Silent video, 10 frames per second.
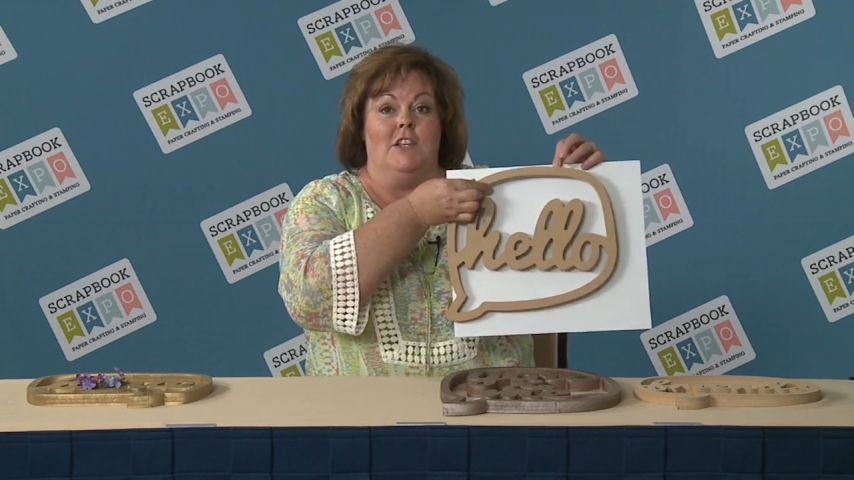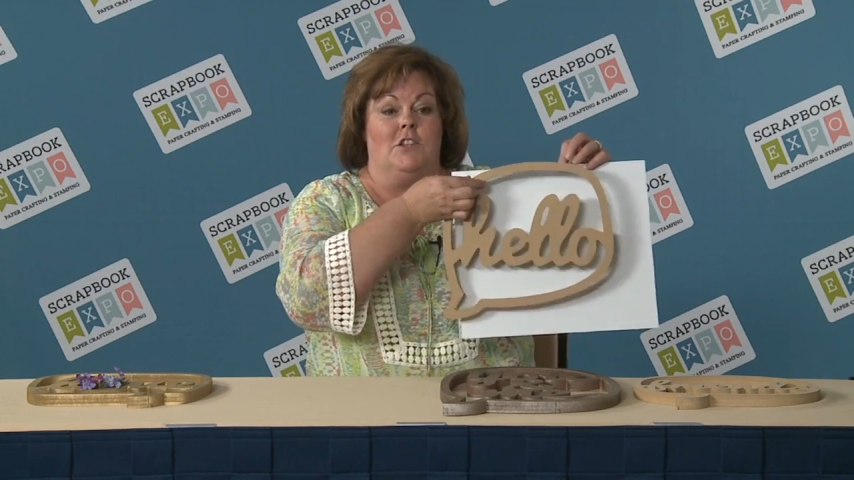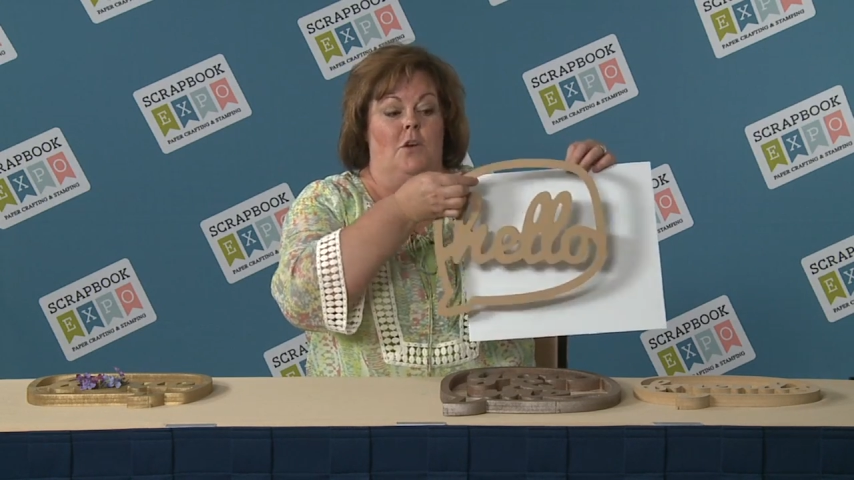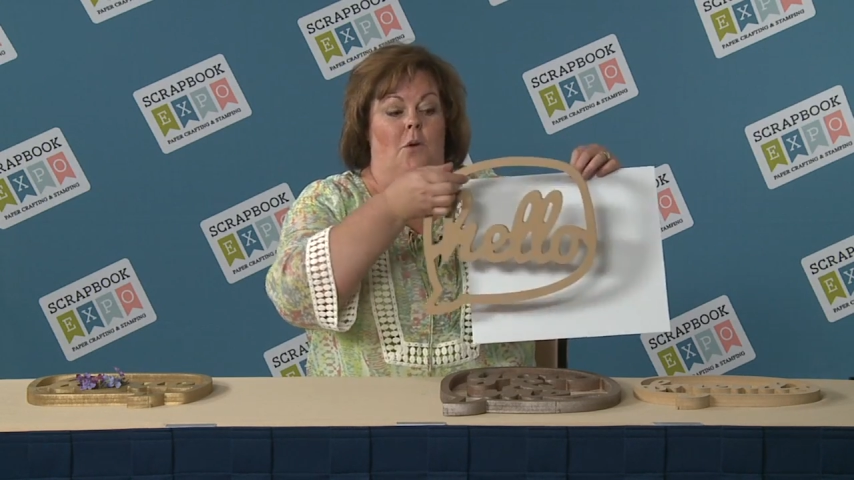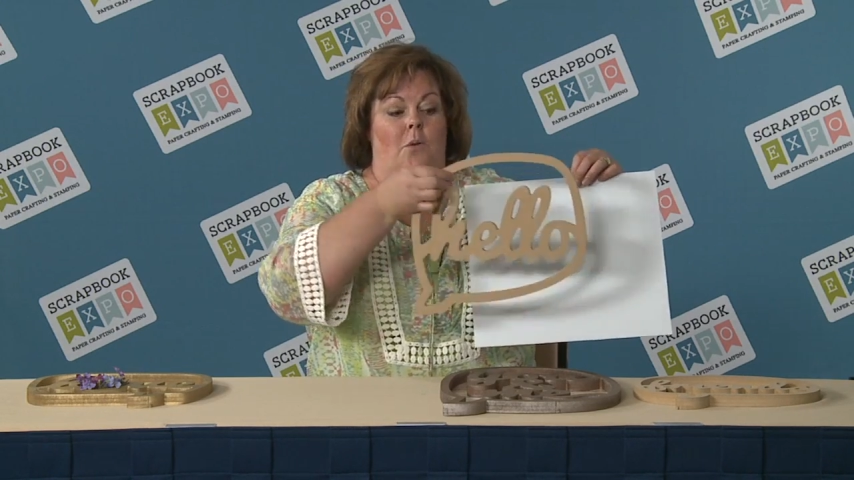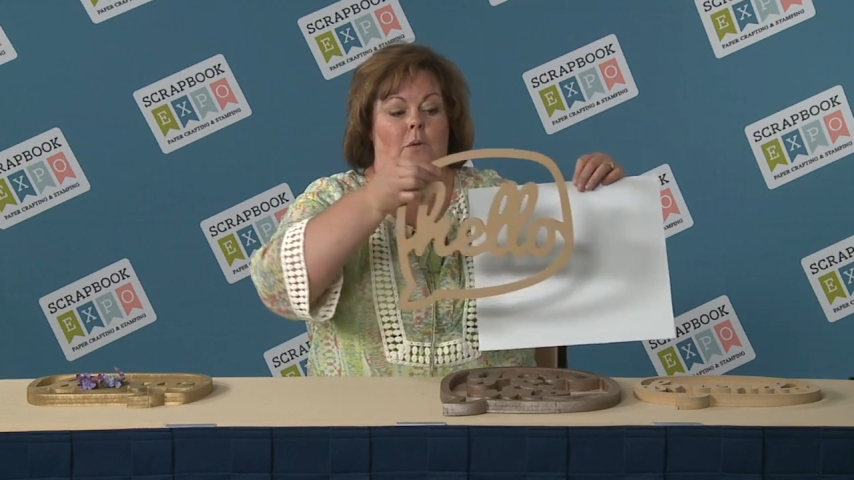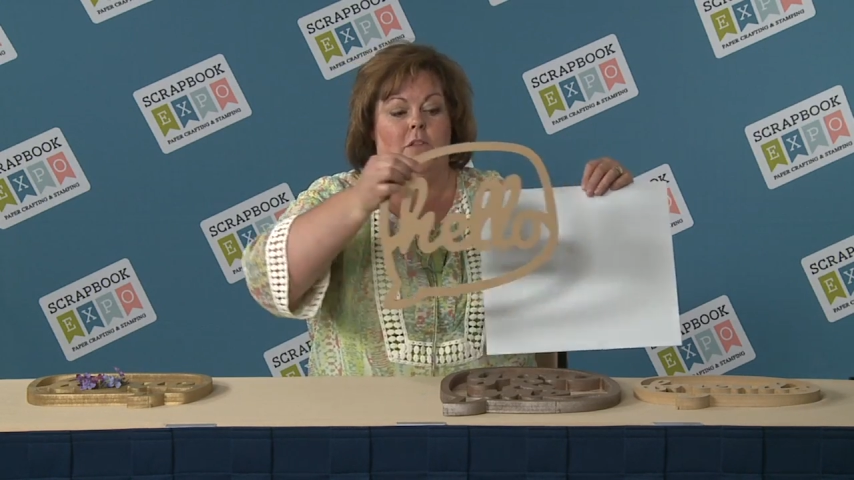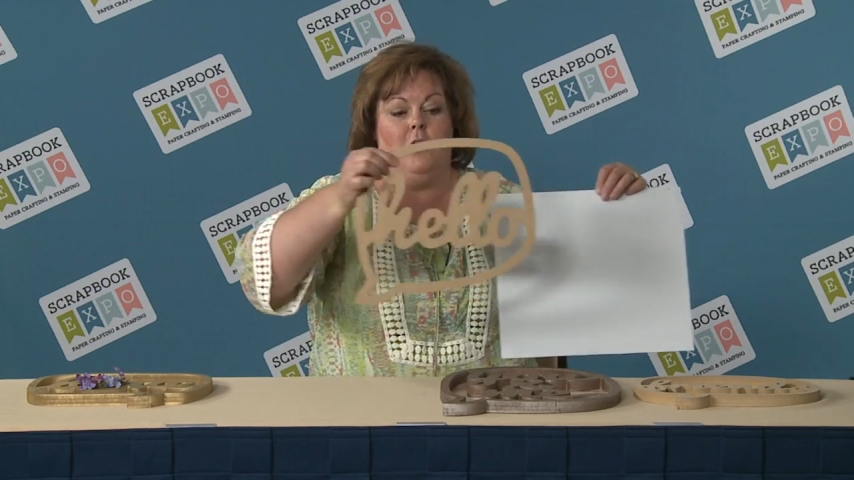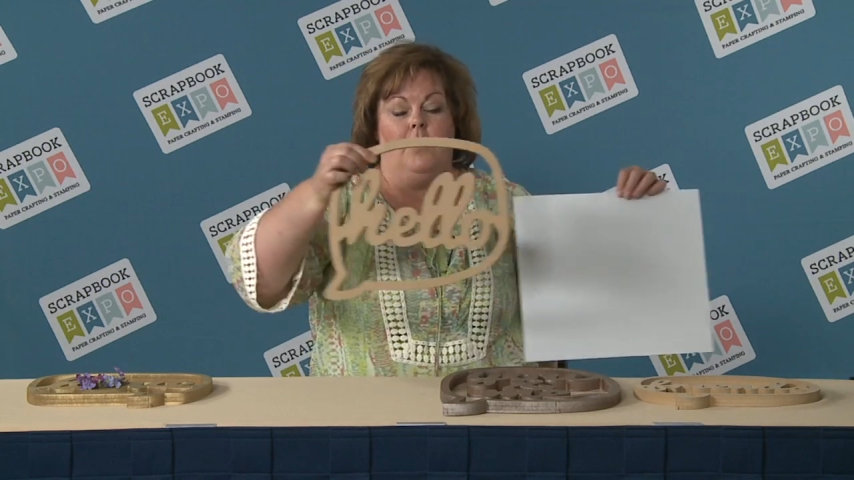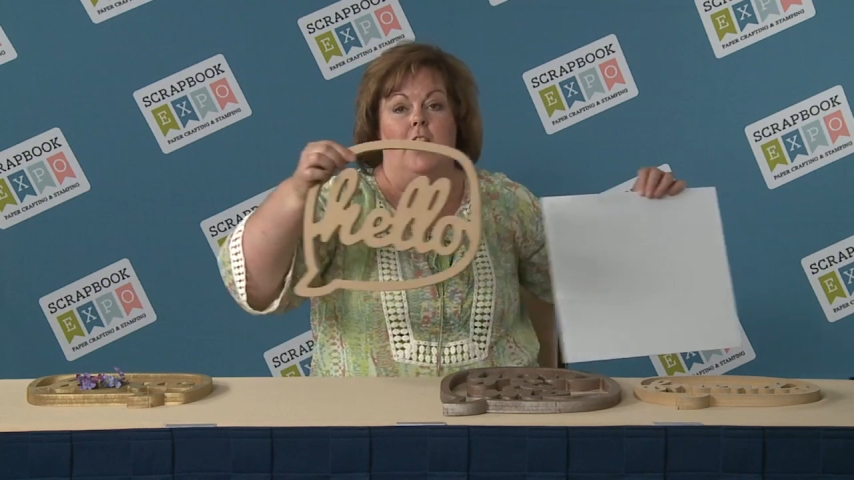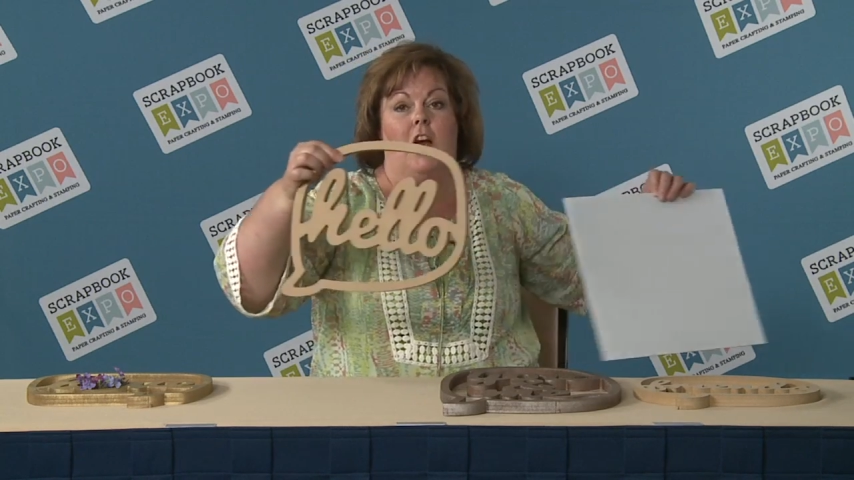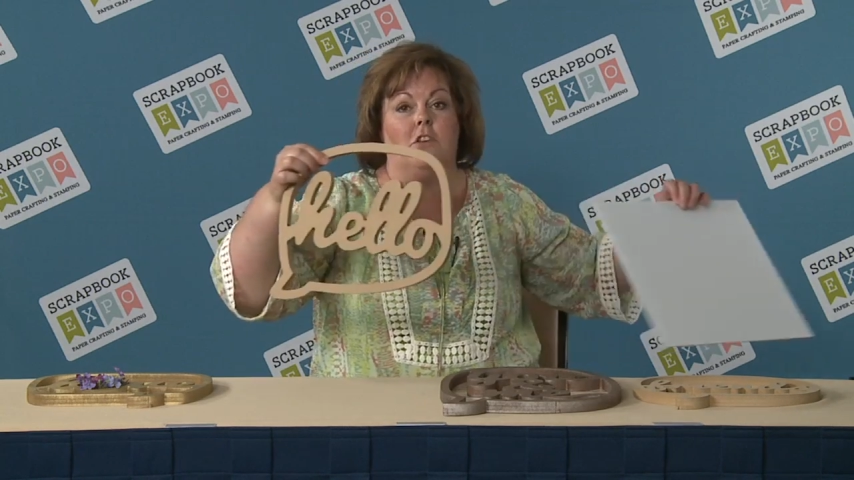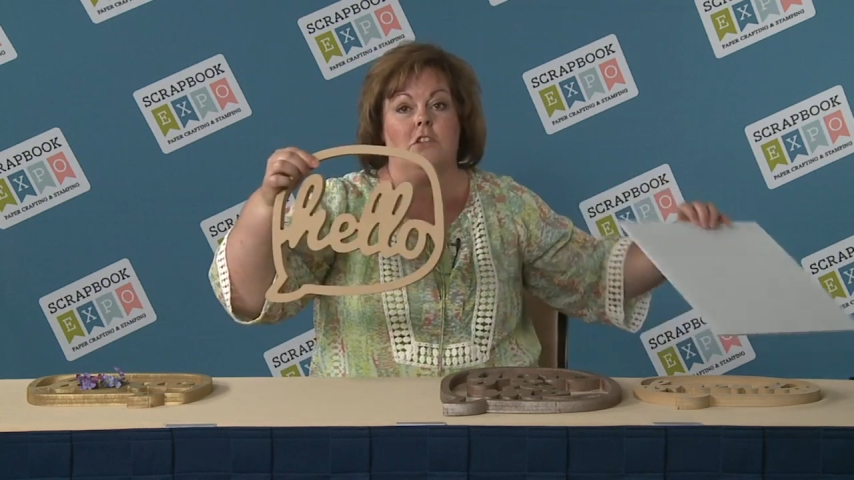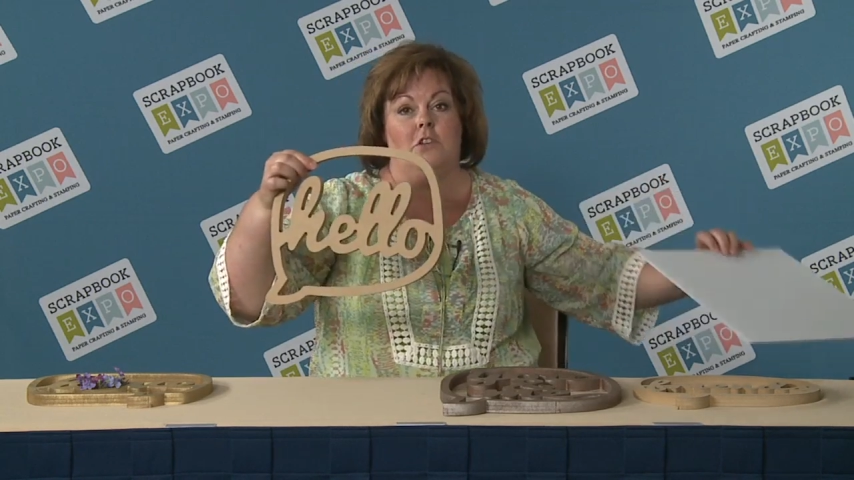So you can also